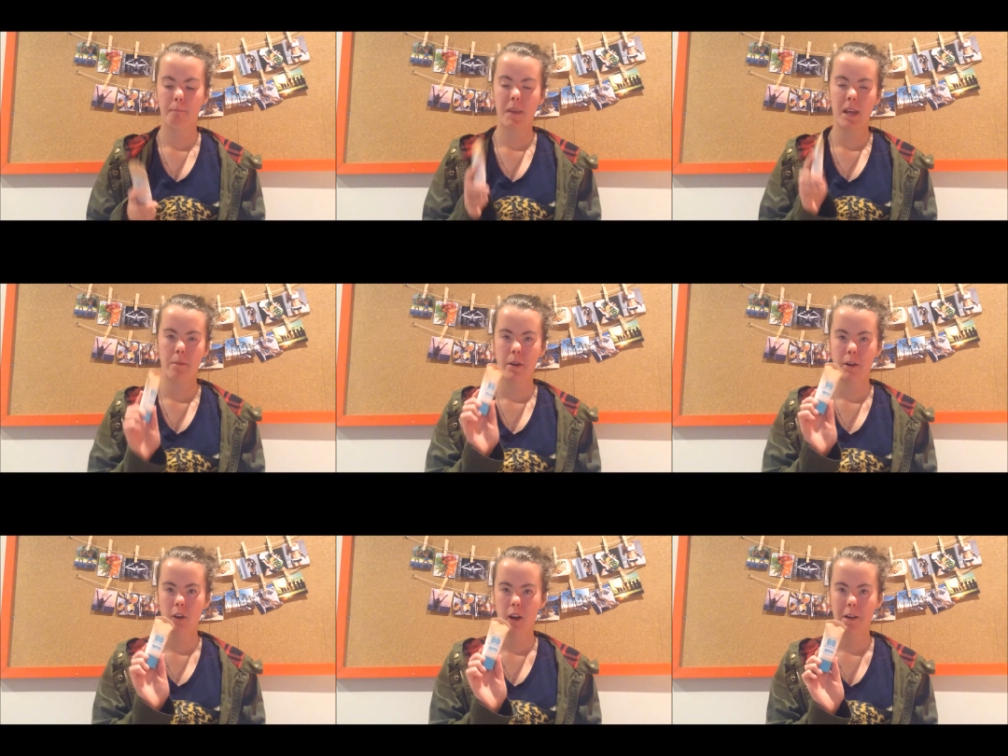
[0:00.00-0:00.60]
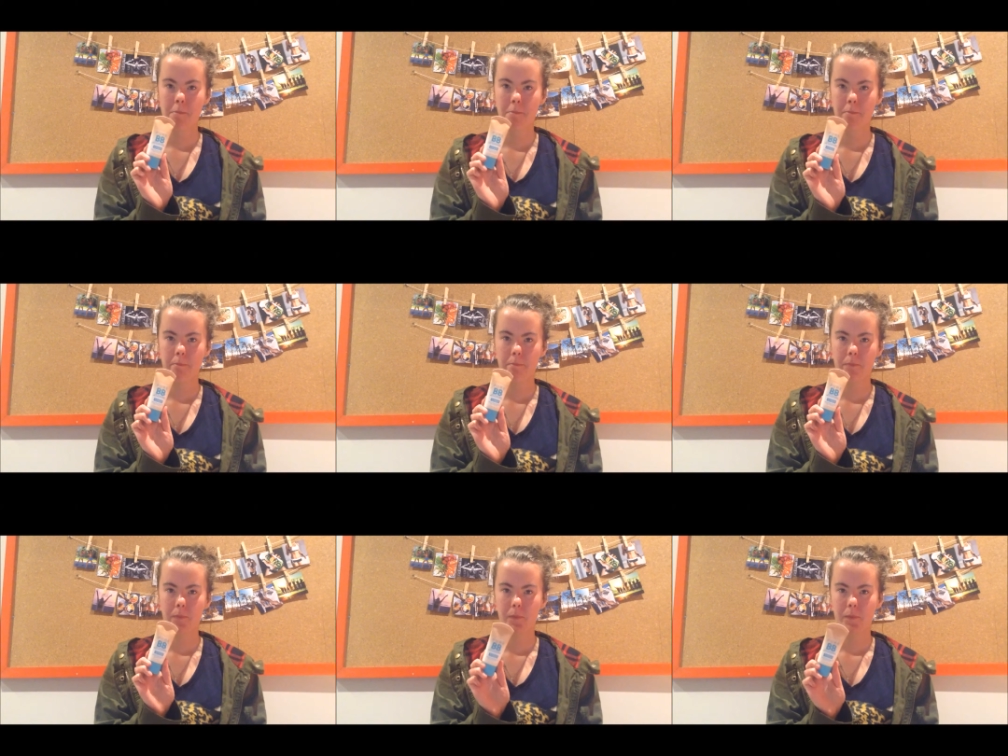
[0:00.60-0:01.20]
B B cream
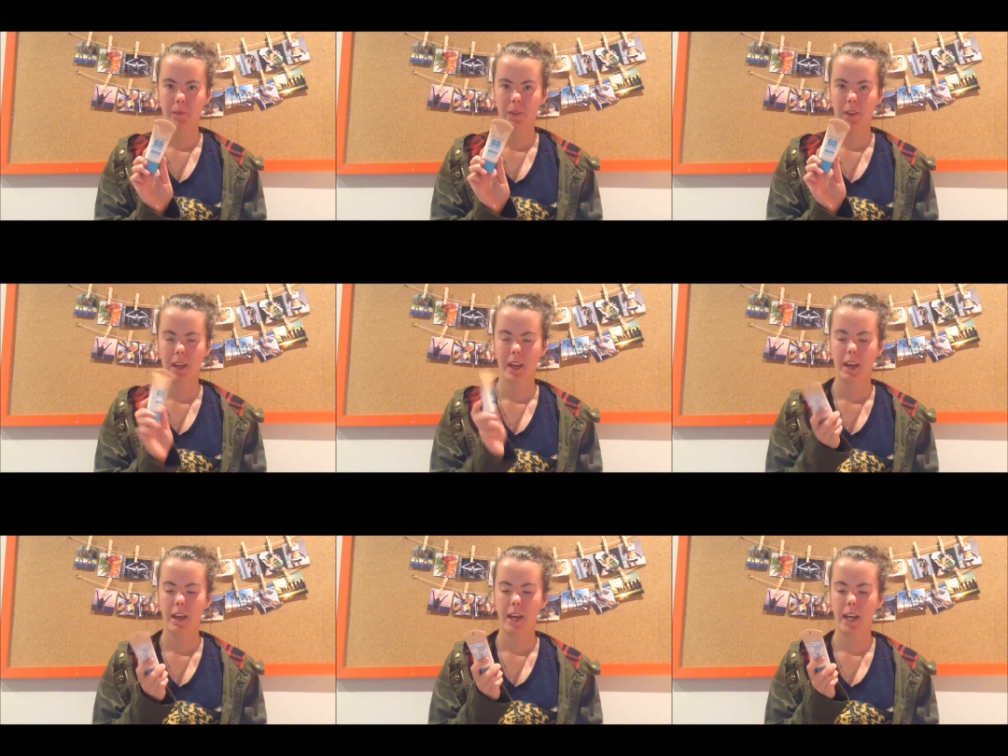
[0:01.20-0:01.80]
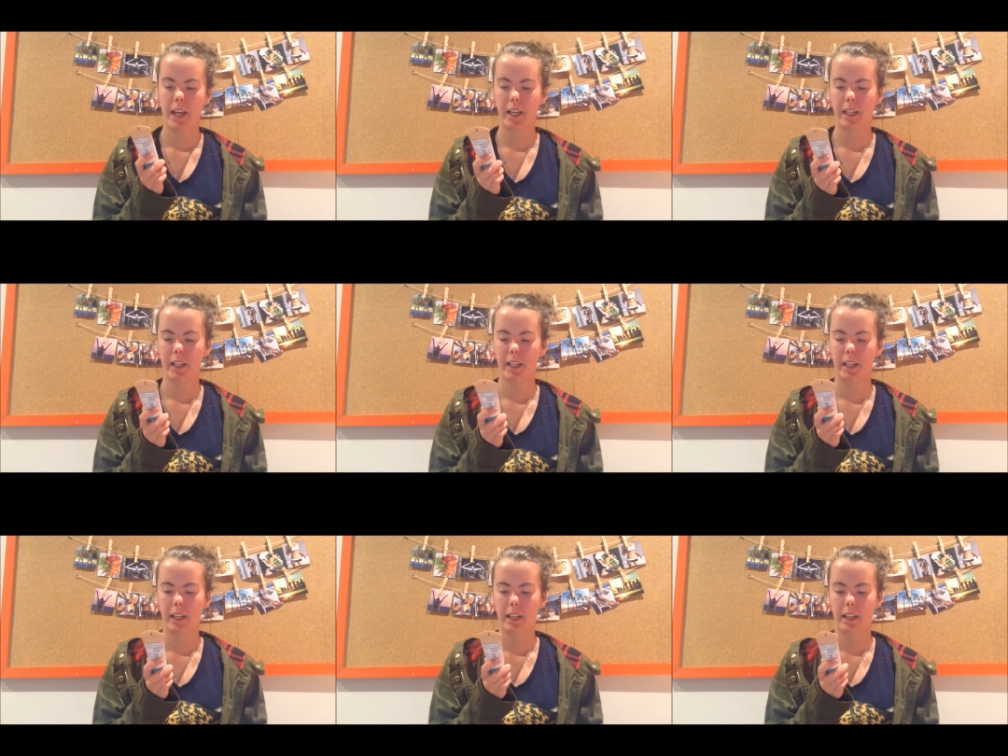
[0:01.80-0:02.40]

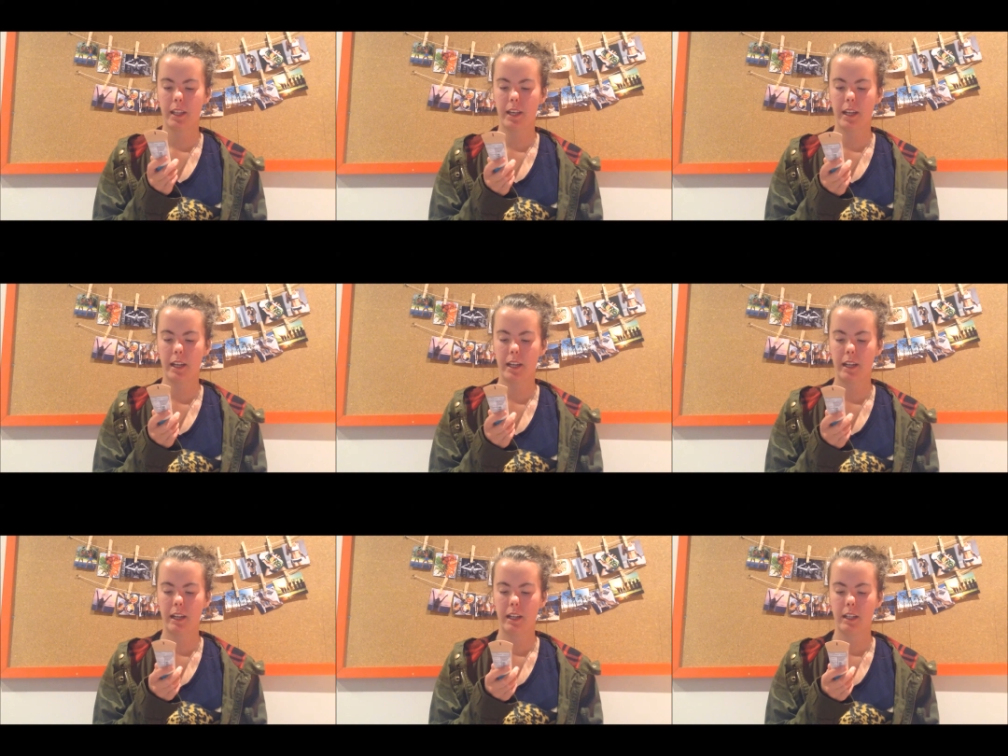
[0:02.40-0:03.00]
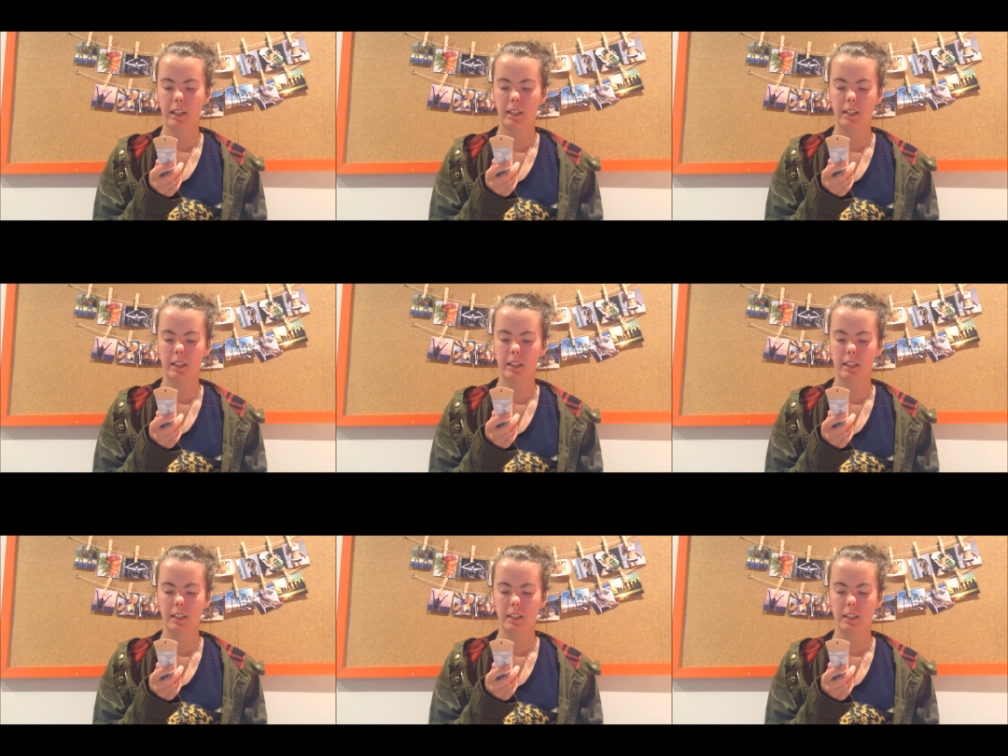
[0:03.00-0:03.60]
in the
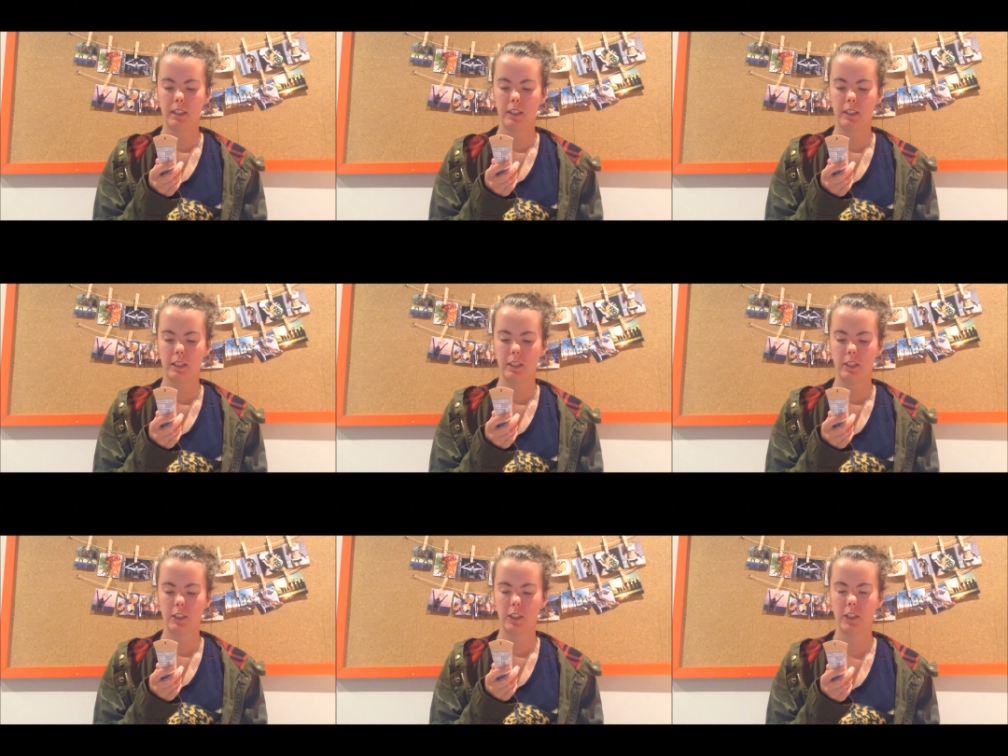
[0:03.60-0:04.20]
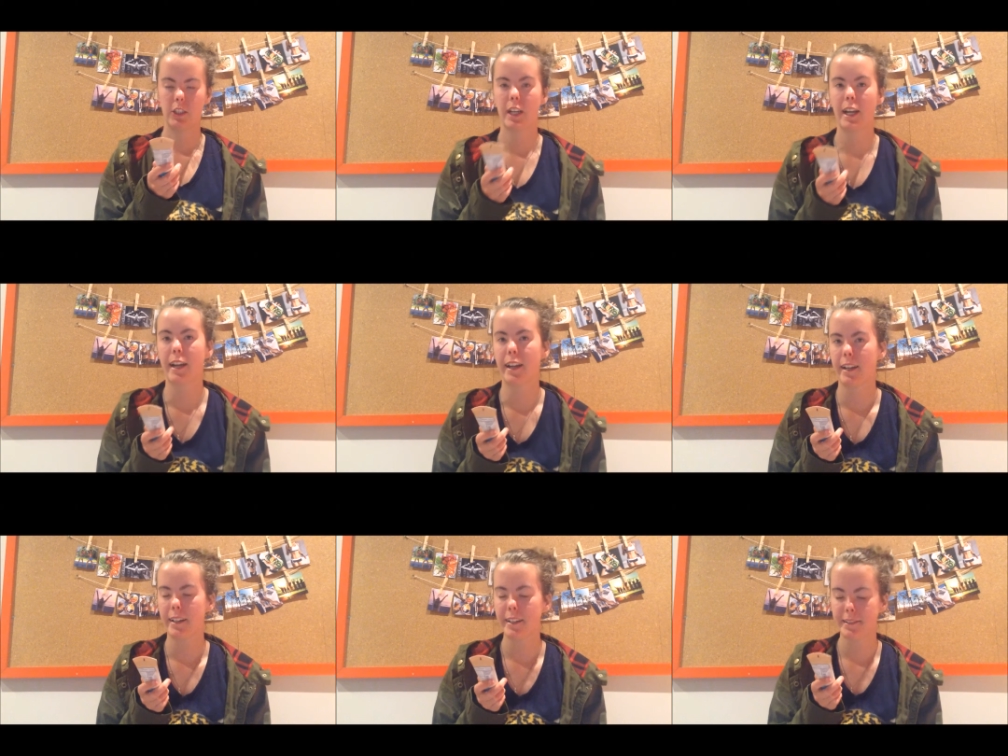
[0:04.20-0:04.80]

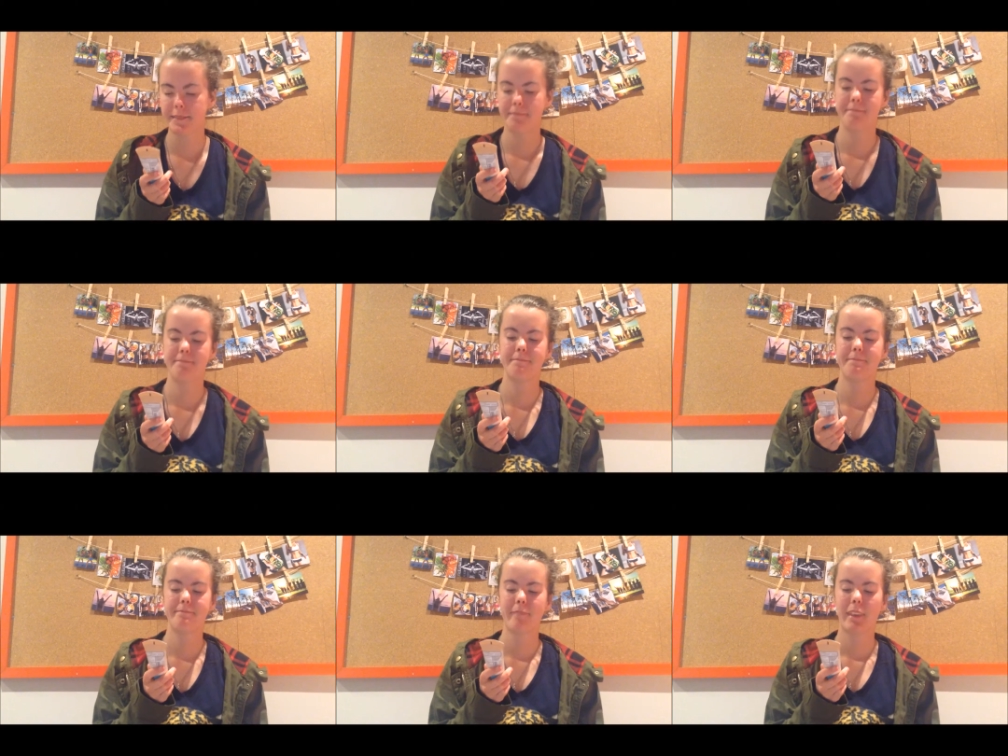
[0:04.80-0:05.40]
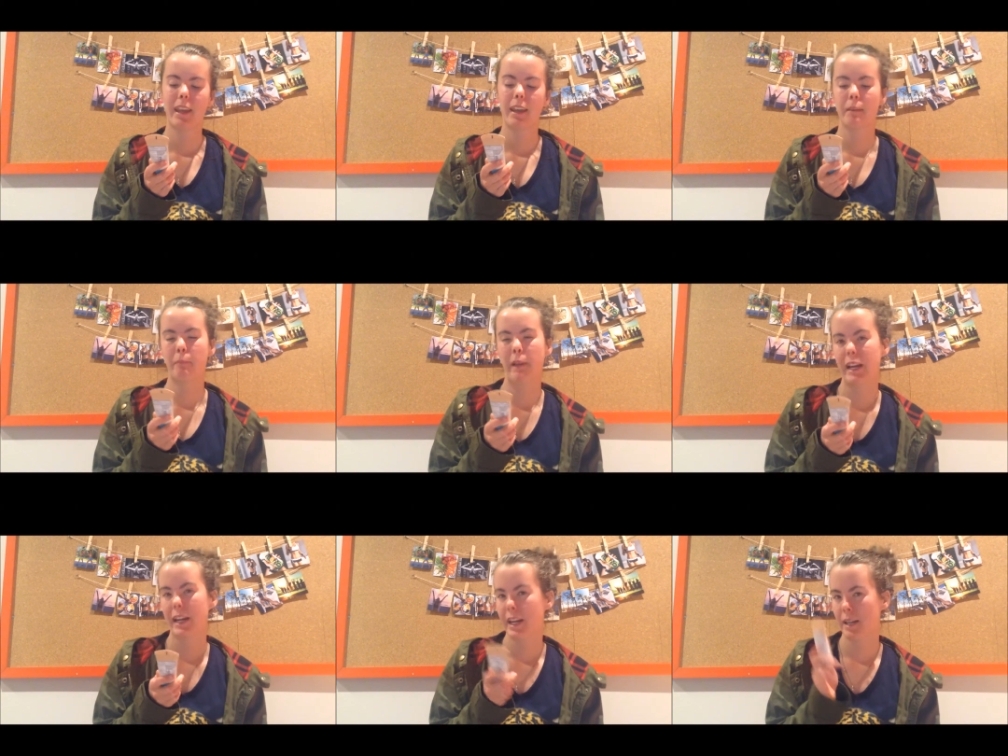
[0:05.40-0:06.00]
shade
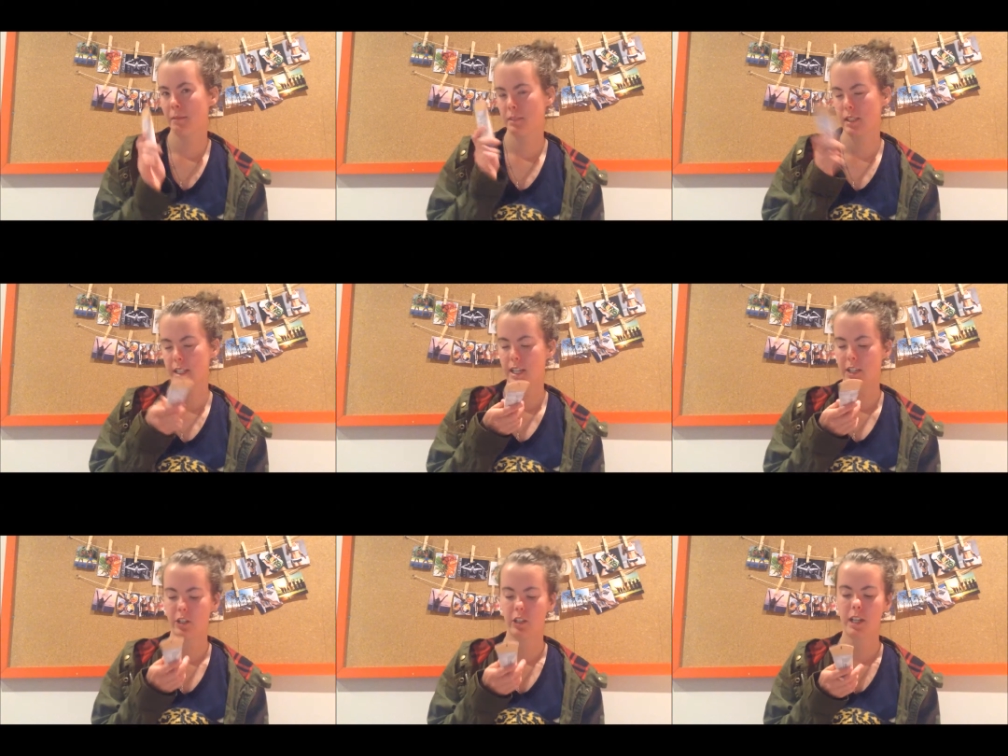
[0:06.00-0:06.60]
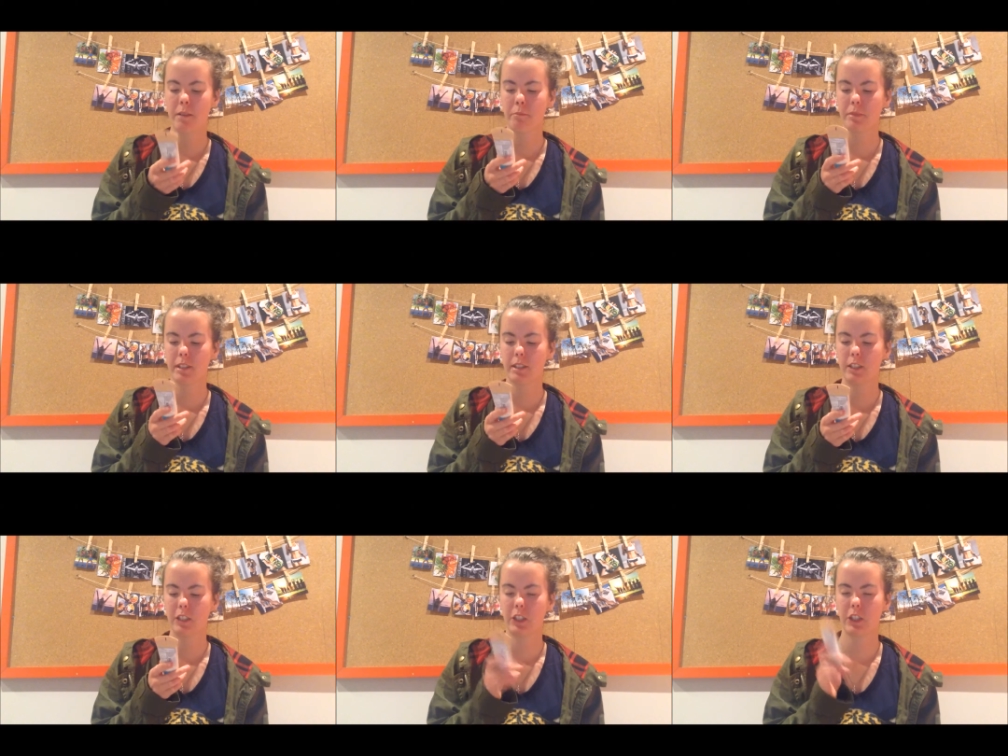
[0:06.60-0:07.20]
medium slash deep
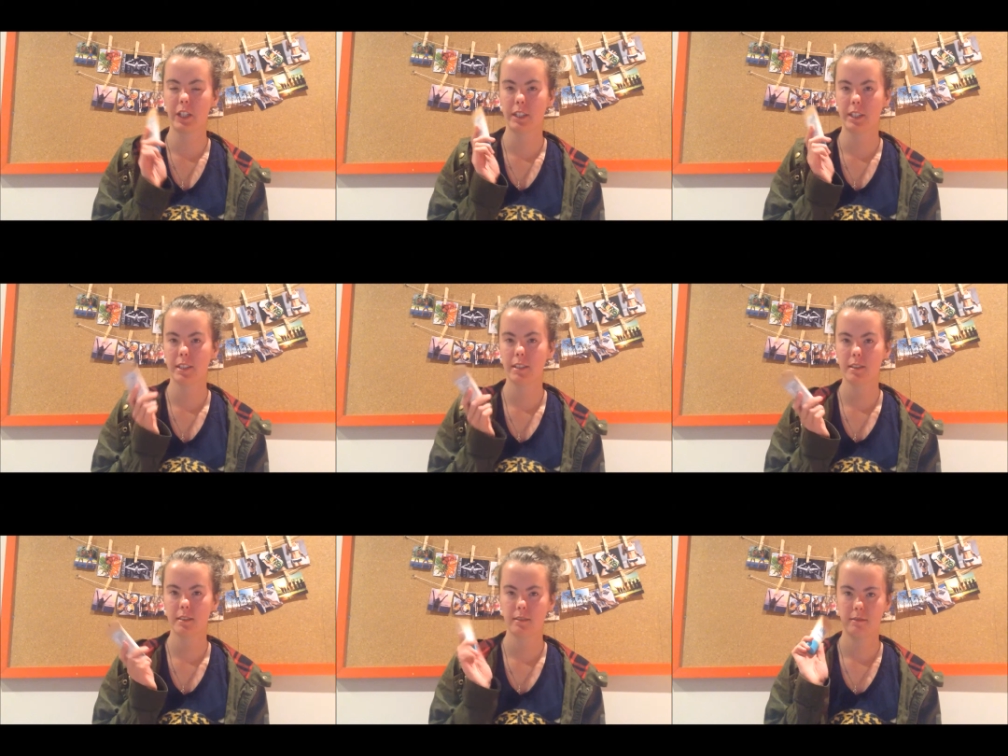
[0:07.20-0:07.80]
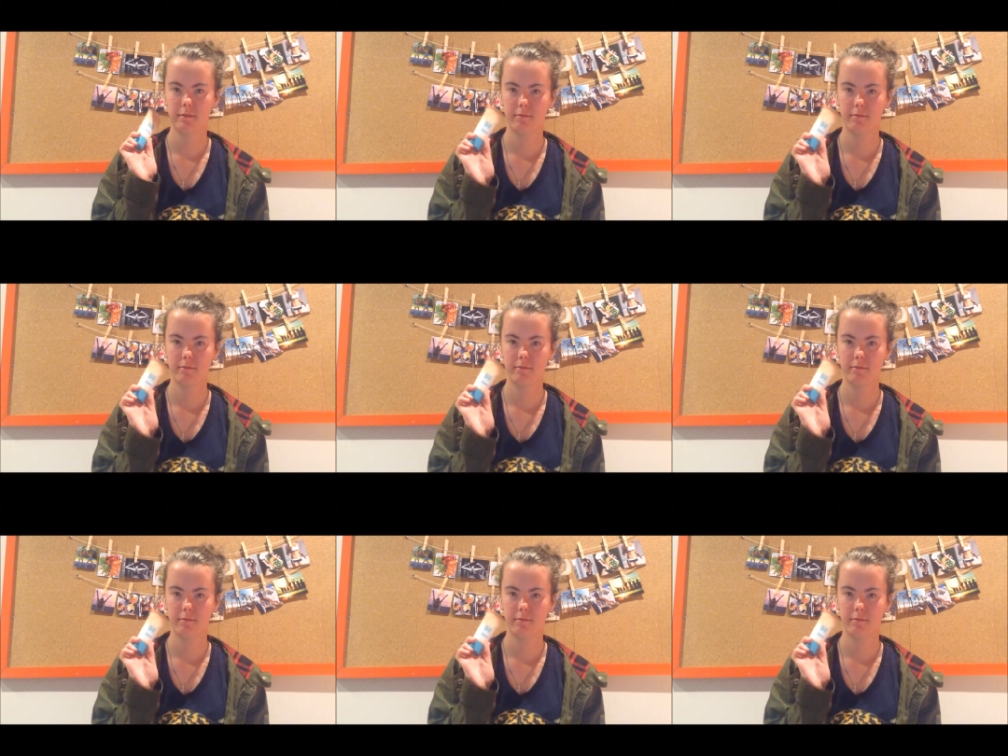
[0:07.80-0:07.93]
sheer tint.